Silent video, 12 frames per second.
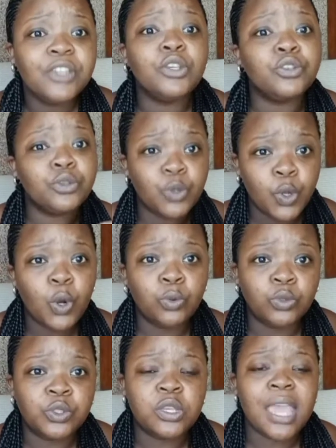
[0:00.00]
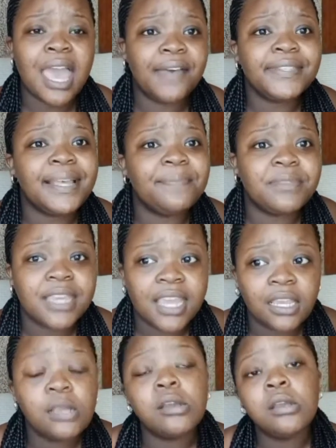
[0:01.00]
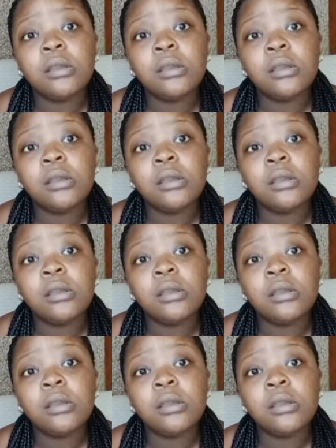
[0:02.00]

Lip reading: you know that you have something